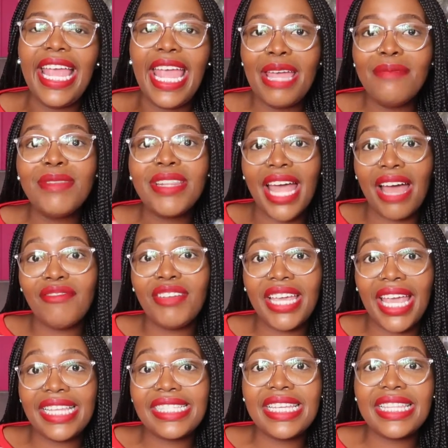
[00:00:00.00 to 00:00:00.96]
him
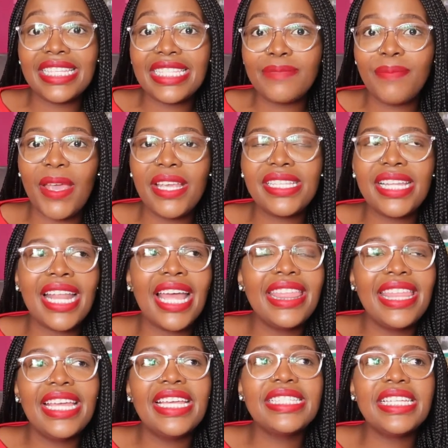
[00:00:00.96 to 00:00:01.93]
navigating the space. And I
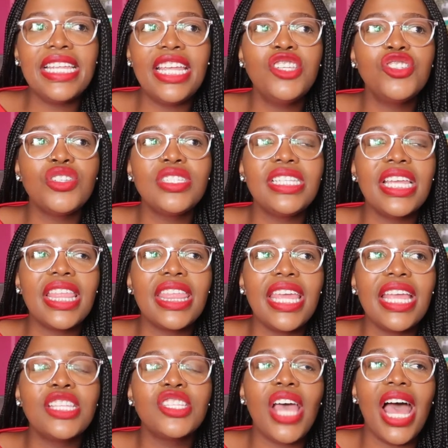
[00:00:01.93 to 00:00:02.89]
think it's an interesting
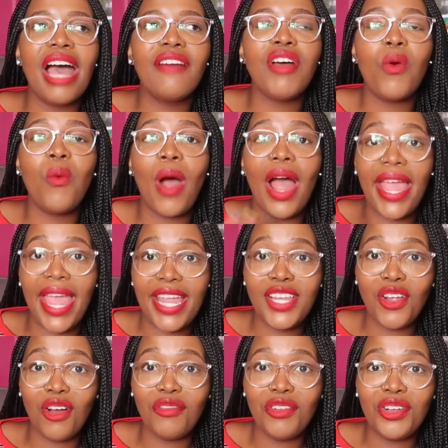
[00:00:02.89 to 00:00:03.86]
thing to have a
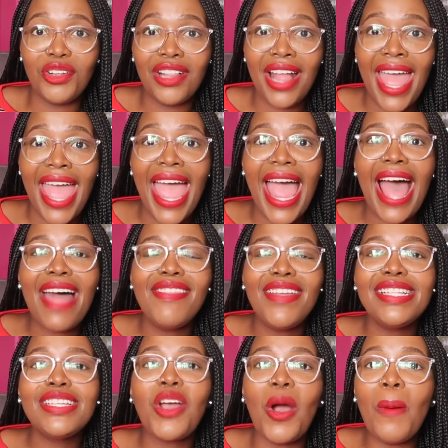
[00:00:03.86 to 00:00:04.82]
YA novel and
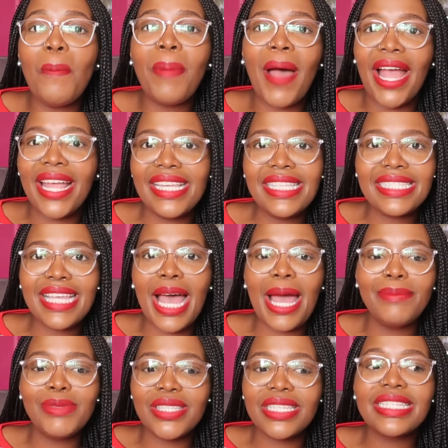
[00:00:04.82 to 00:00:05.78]
then go back in
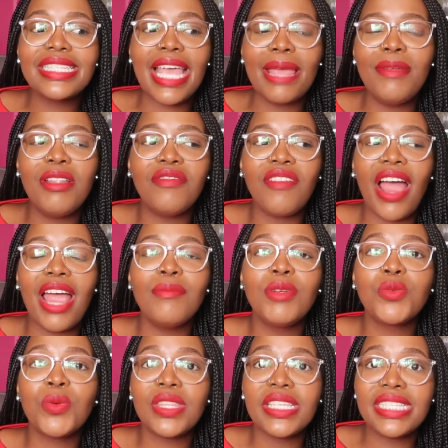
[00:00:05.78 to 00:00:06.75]
time to the same
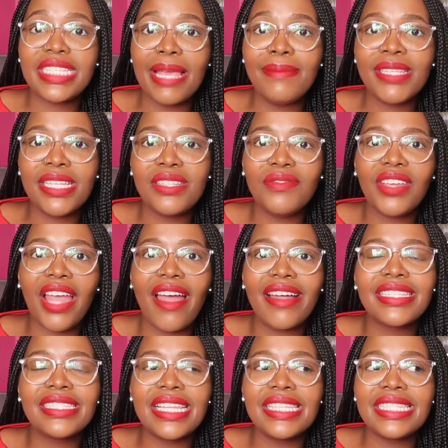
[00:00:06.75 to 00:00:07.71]
environment with the same set of
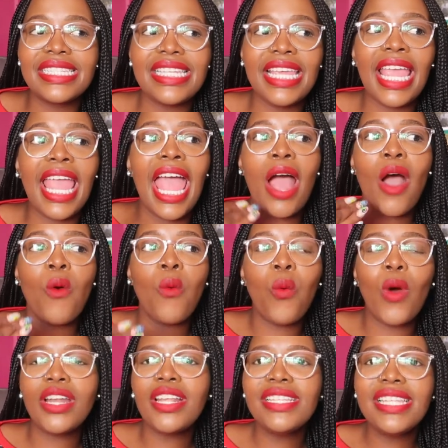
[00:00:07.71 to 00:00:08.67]
characters and see
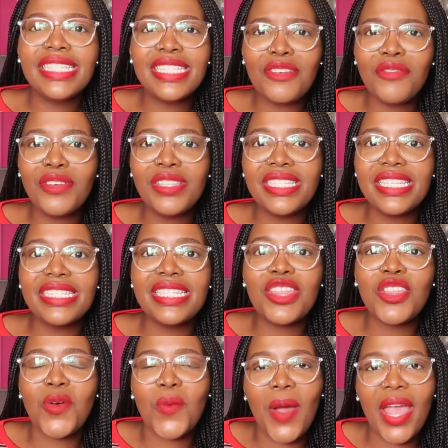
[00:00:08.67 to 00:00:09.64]
what are the differences
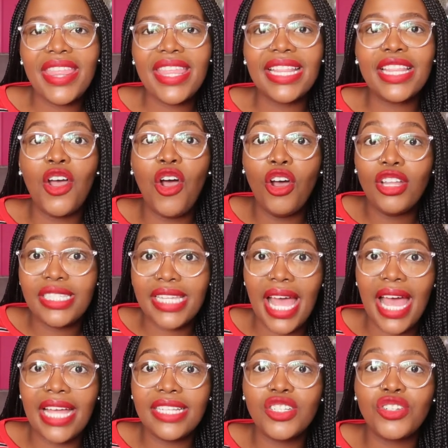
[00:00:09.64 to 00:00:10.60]
in the way that her
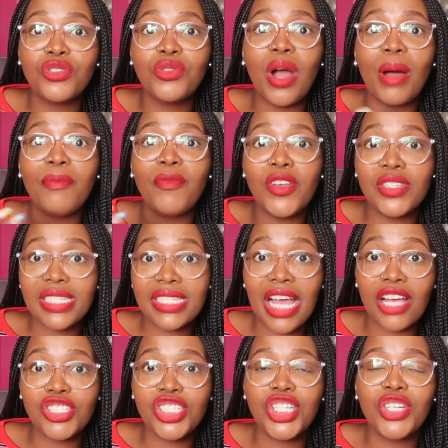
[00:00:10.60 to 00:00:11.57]
dad grew up versus
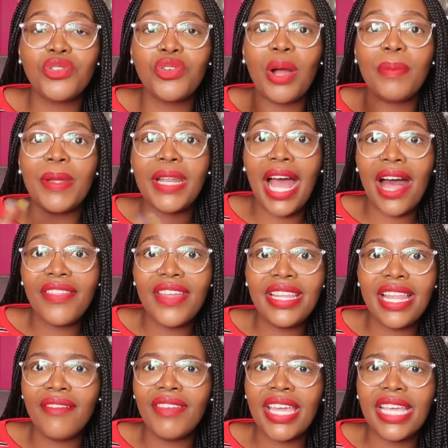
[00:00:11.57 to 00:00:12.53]
how she grew up and how they
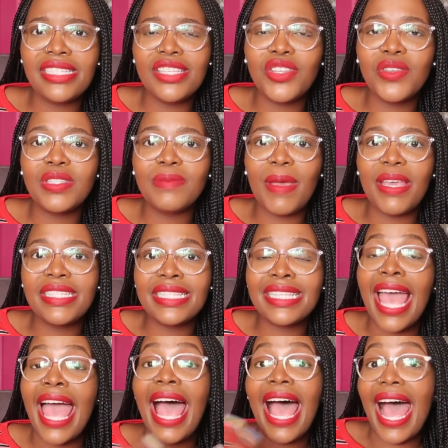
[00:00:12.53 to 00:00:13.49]
navigated those
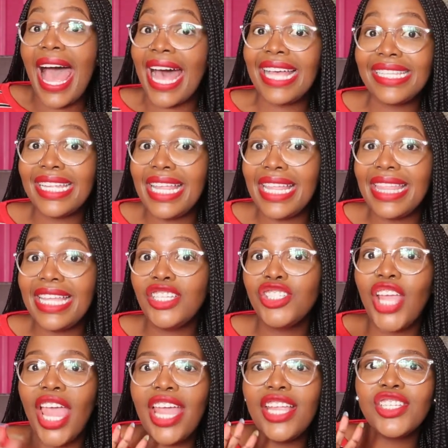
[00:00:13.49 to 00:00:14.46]
spaces. Has anything
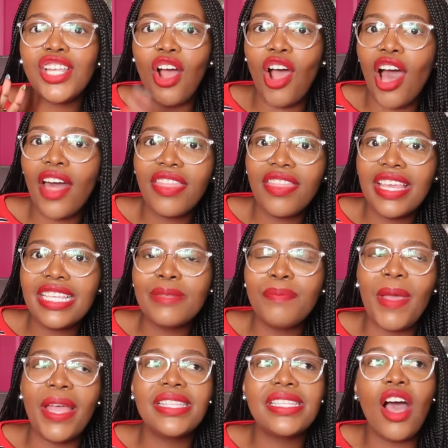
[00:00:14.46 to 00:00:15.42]
changed? Are things
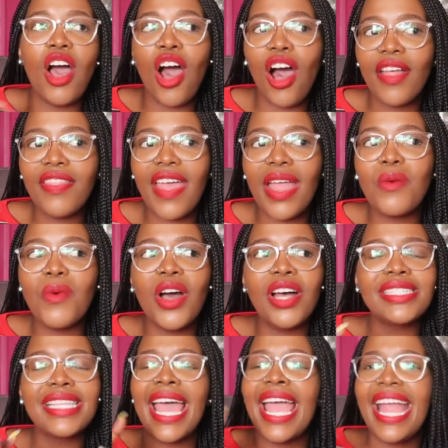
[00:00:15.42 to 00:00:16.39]
better? Are they
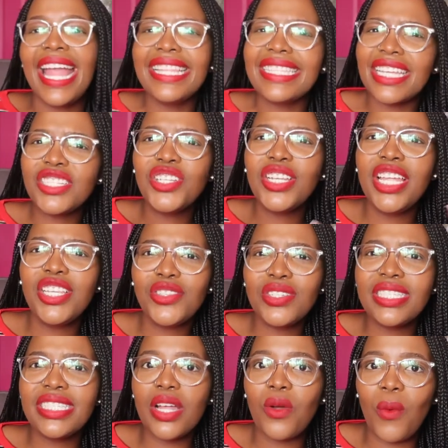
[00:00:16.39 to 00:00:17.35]
worse? It's such an
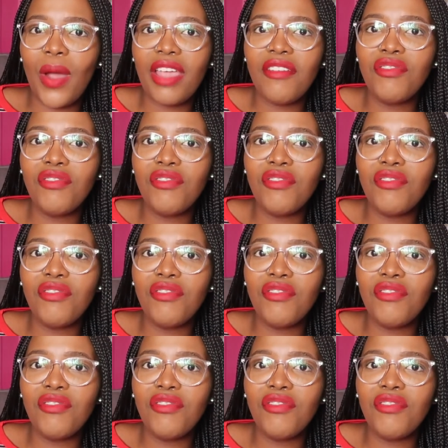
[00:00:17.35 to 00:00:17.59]
interesting